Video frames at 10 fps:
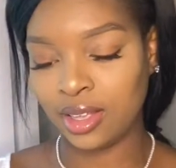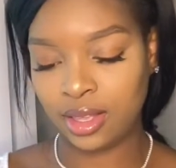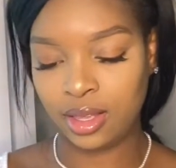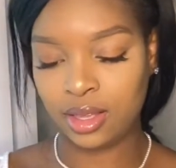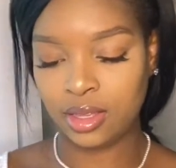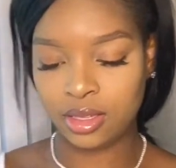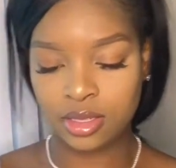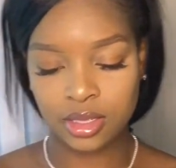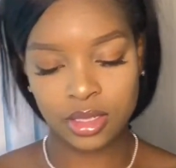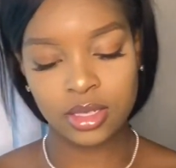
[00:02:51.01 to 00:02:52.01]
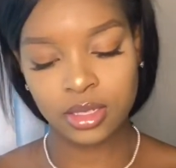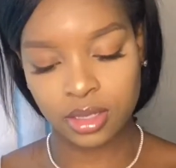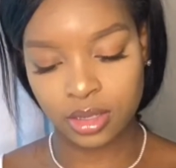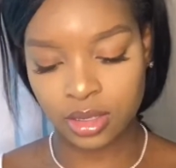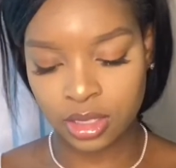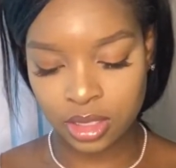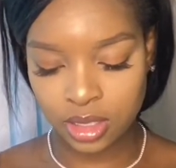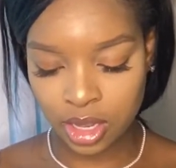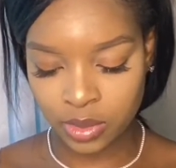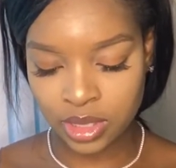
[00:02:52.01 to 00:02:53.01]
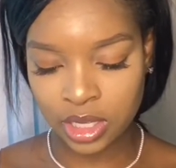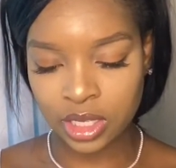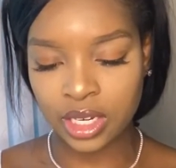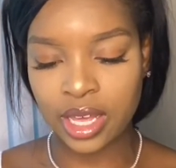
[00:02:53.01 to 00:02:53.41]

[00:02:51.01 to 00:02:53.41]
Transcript: And this is how it's looking.